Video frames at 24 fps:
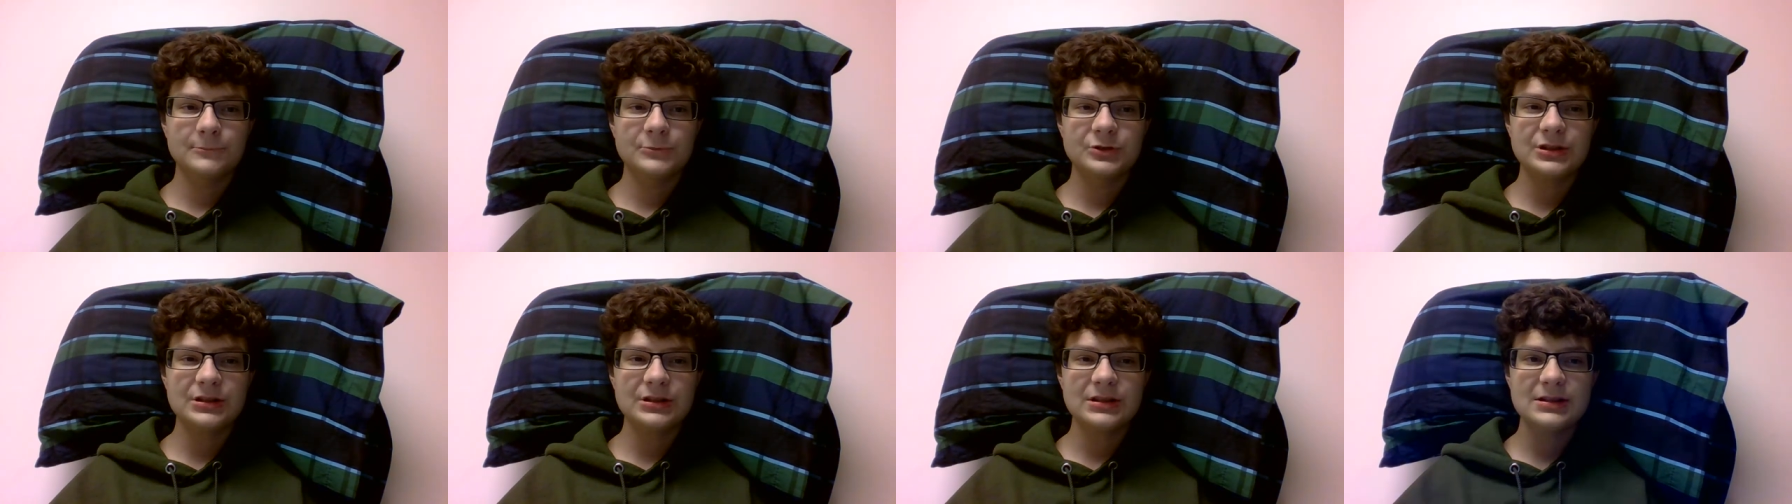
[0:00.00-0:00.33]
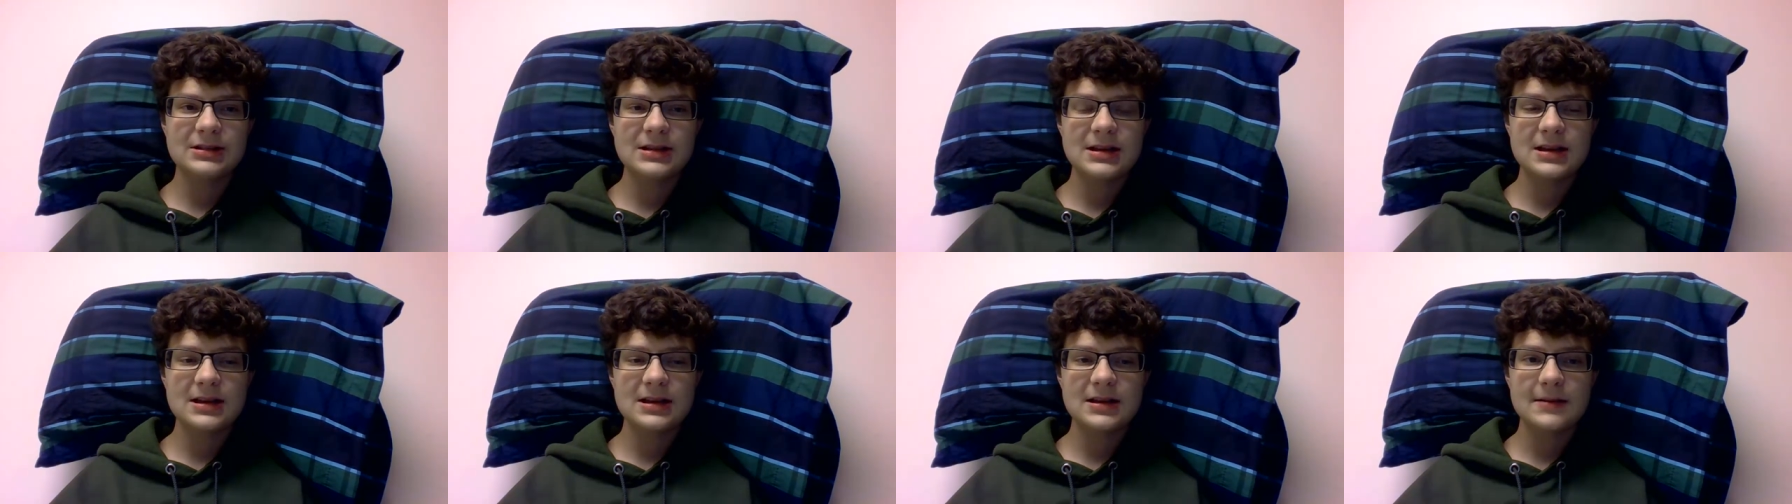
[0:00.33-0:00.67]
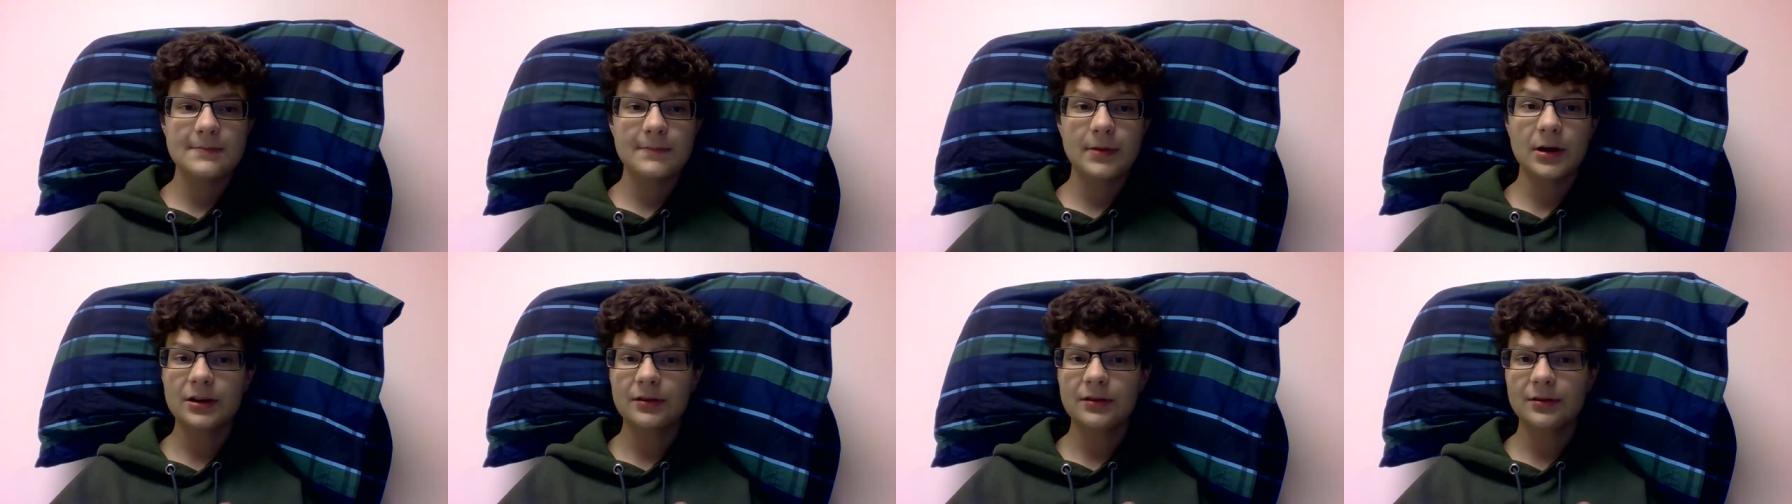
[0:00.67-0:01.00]
she
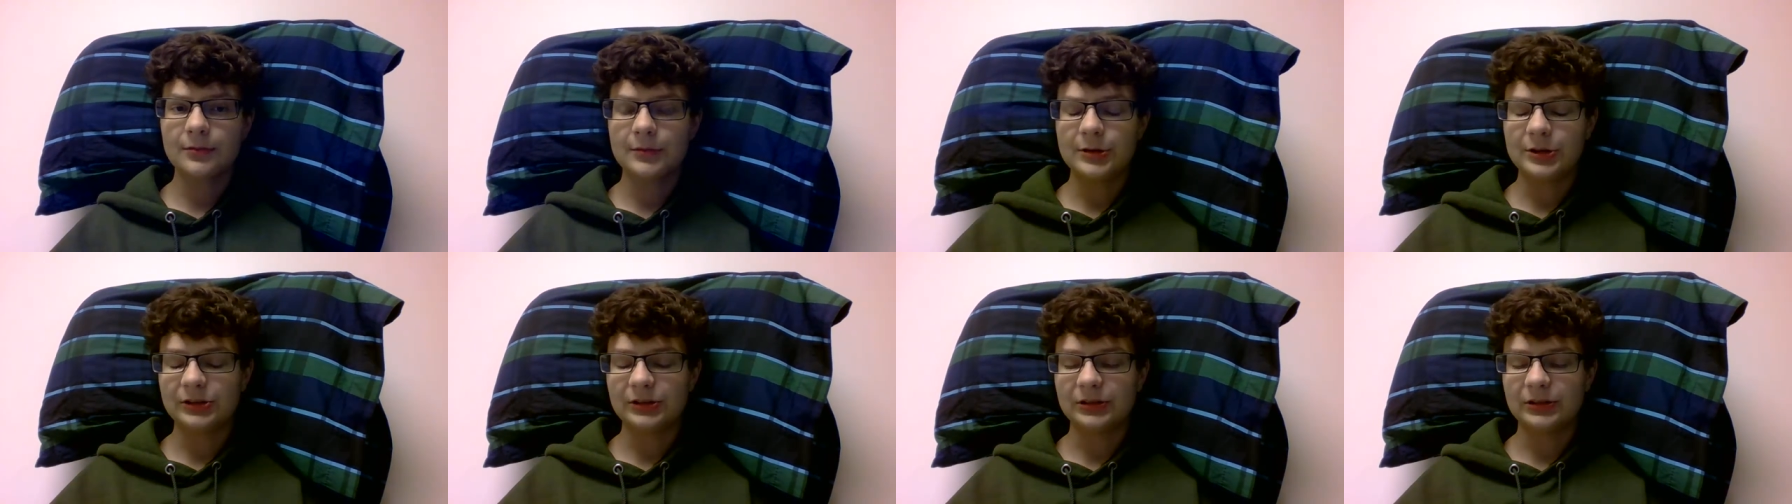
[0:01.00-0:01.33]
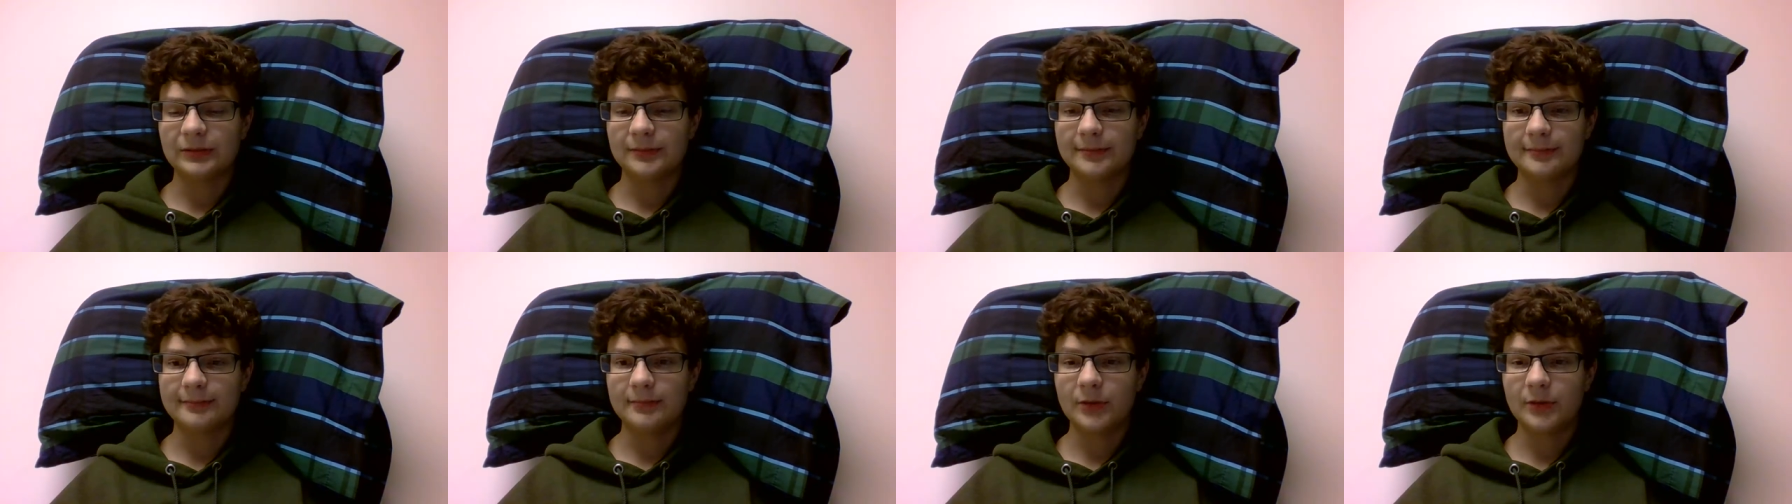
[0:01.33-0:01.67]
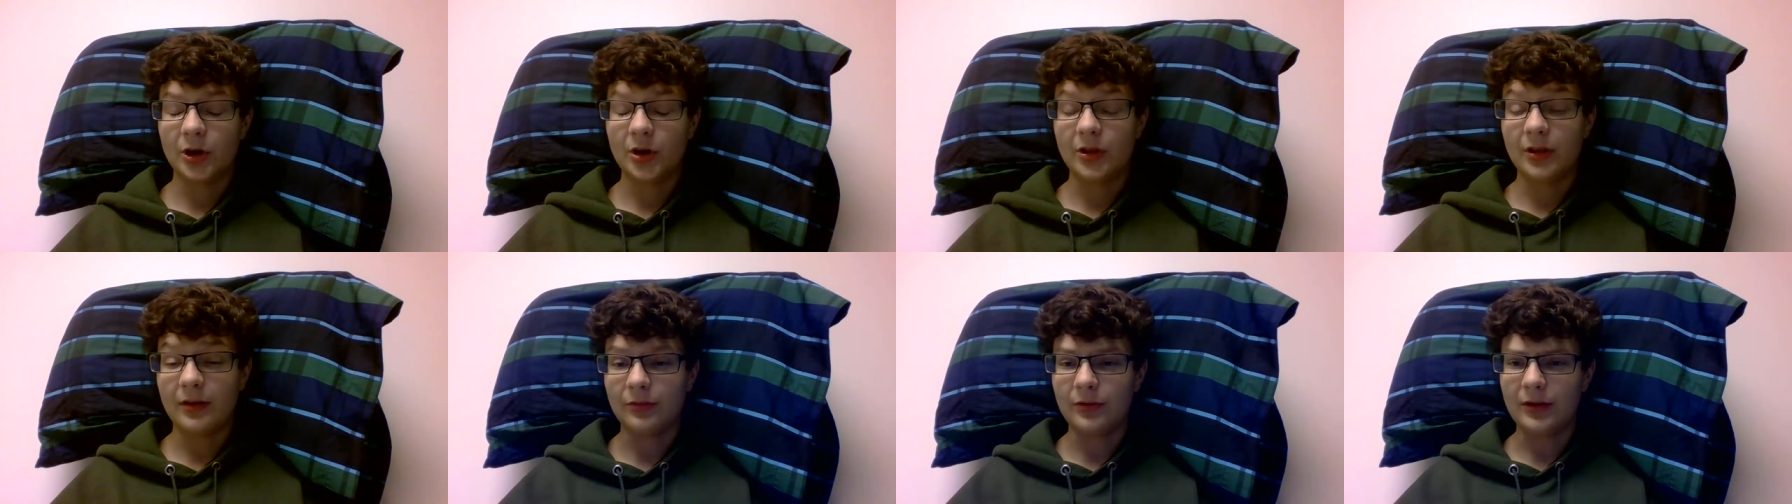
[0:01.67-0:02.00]
uh, part of the reason
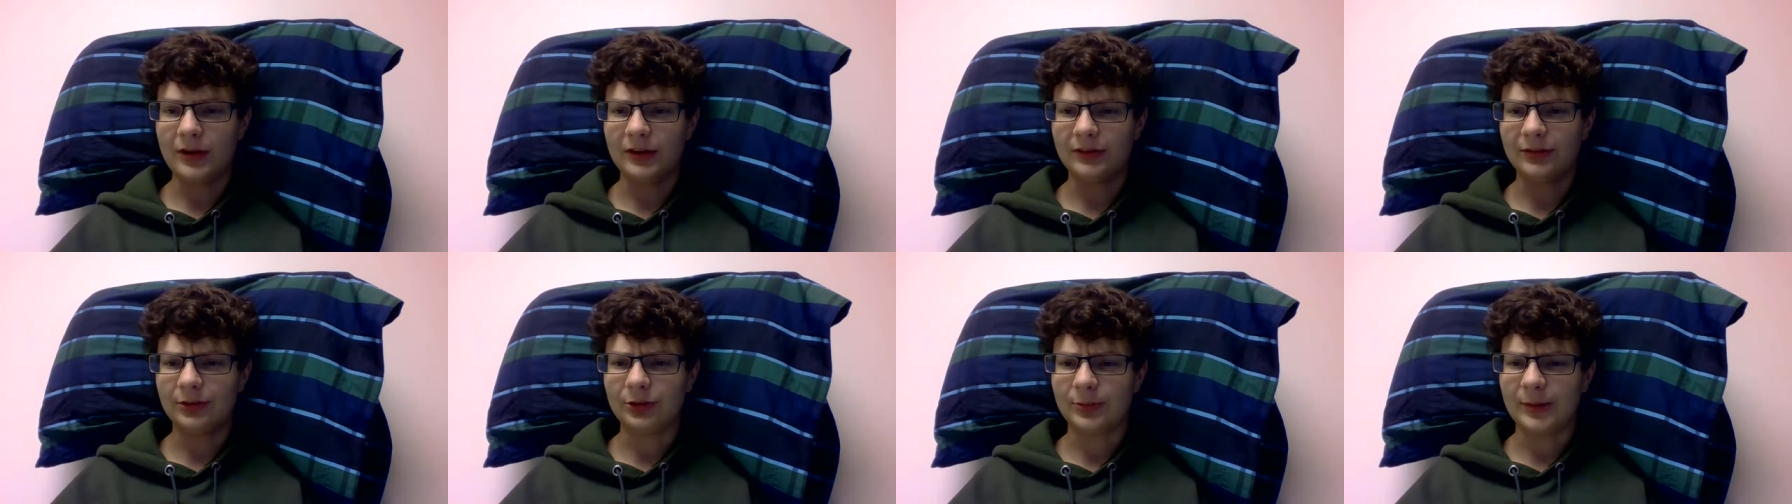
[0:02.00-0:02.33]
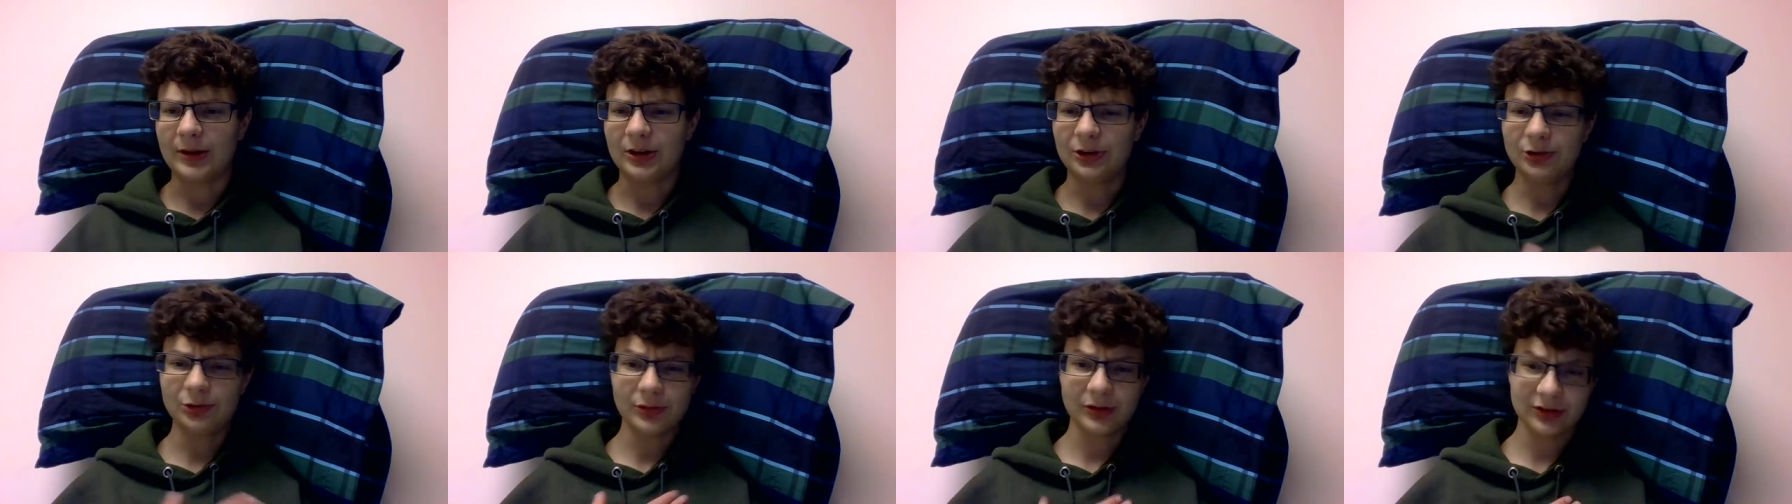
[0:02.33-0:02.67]
her love life is much,